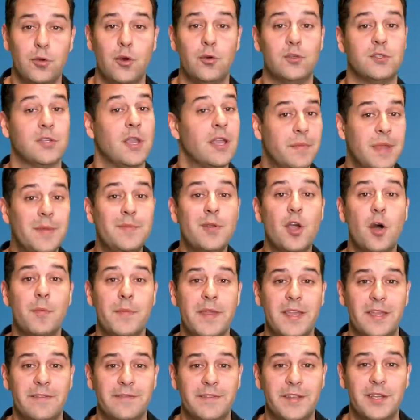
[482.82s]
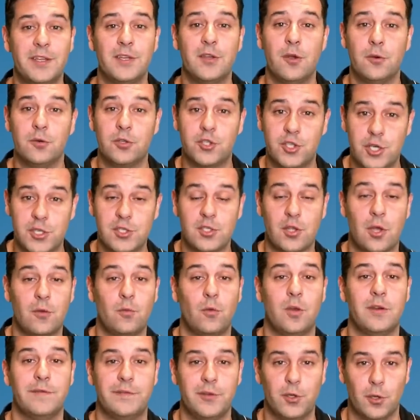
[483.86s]
knows, maybe I'll make a video just on
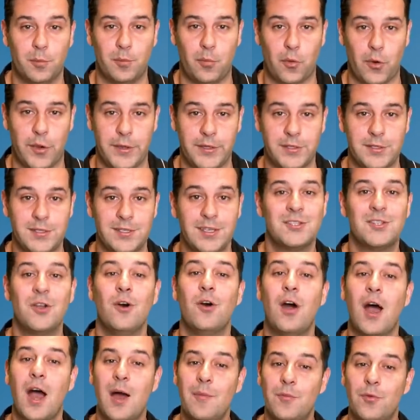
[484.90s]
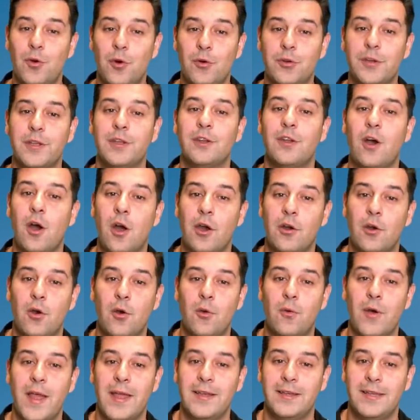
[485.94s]
one of your points. So I'm Ronen,
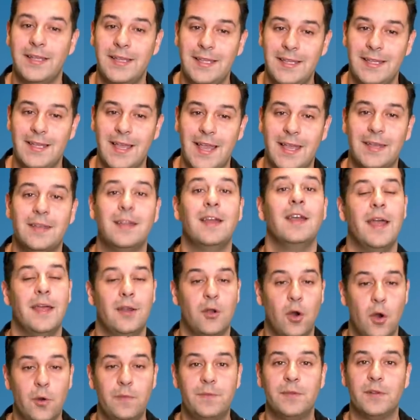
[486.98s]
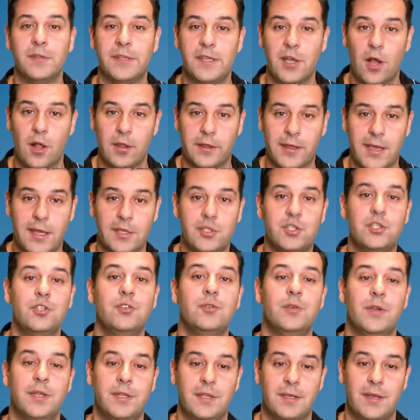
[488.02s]
R-O-N-E-N, and hopefully I'll catch
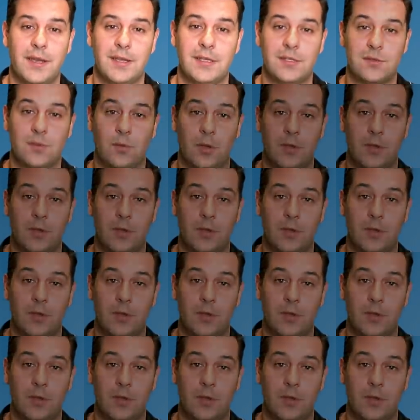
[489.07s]
you in the next